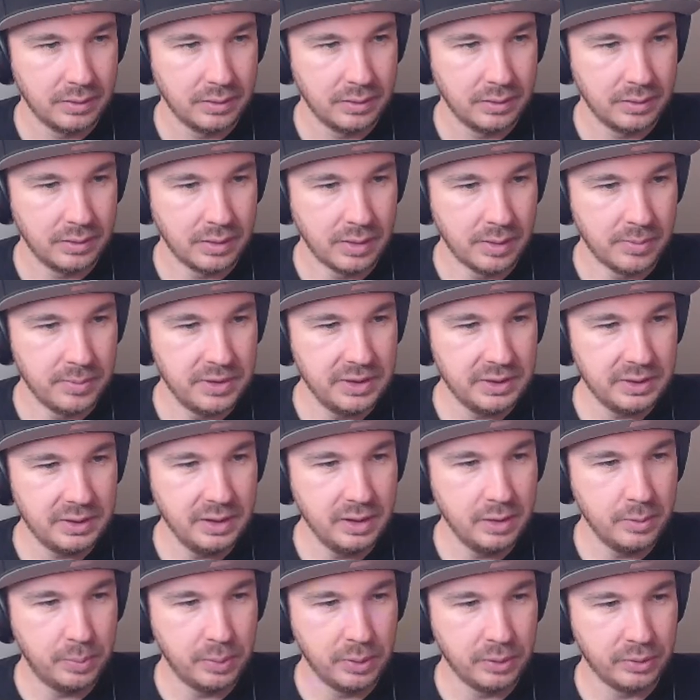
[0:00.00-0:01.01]
I'm just
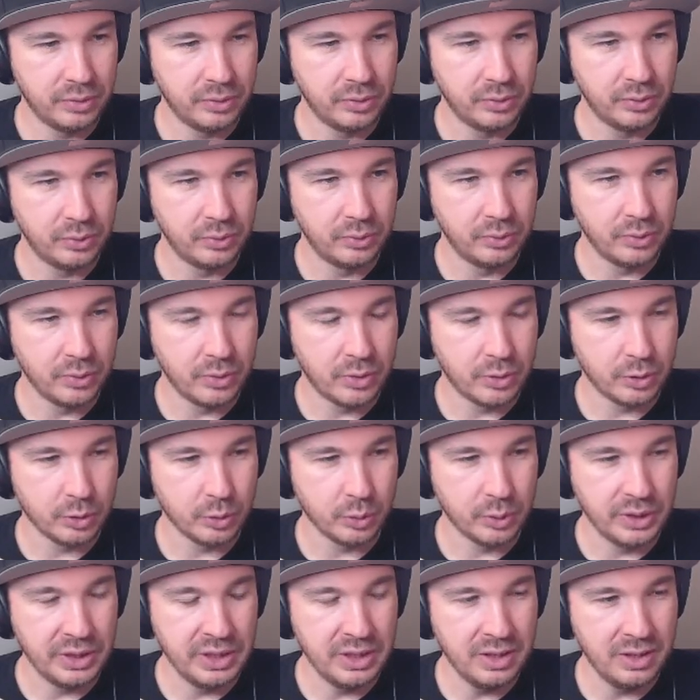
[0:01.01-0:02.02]
gonna put
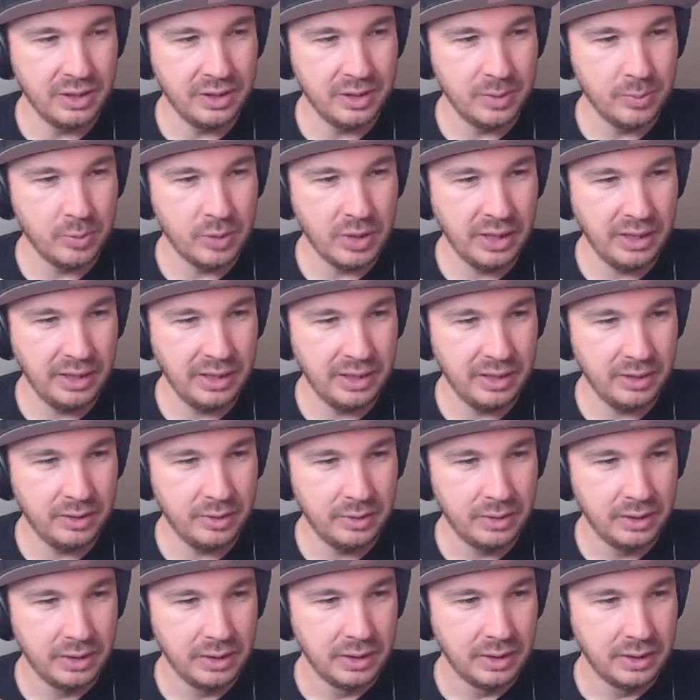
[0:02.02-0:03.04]
3 on him right now
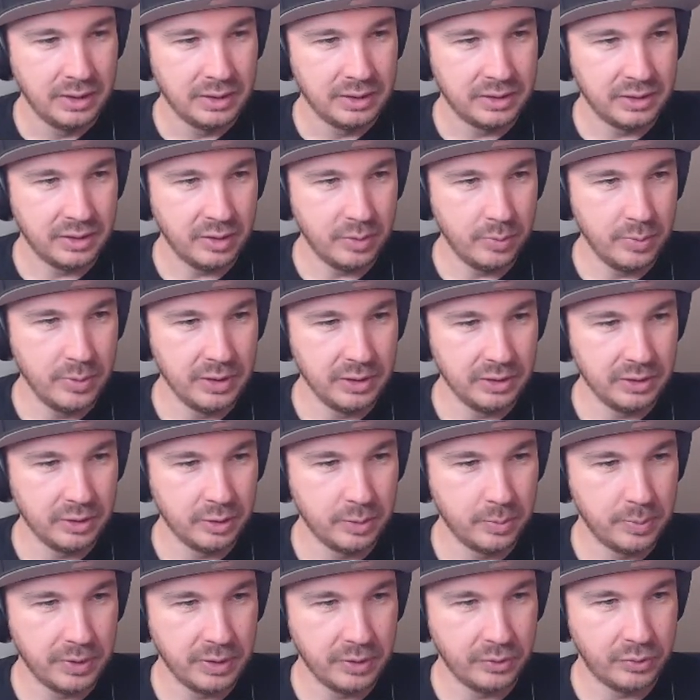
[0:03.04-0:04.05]
to give me a
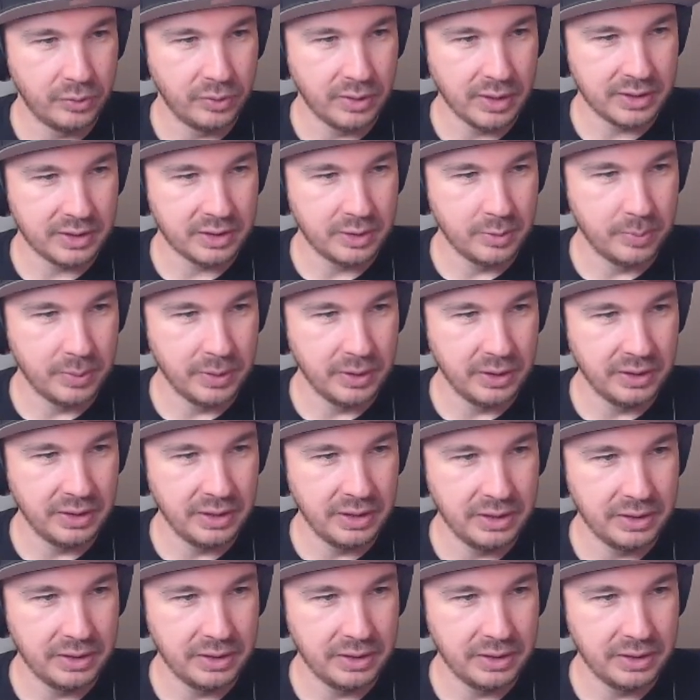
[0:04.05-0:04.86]
little bit of flexibility in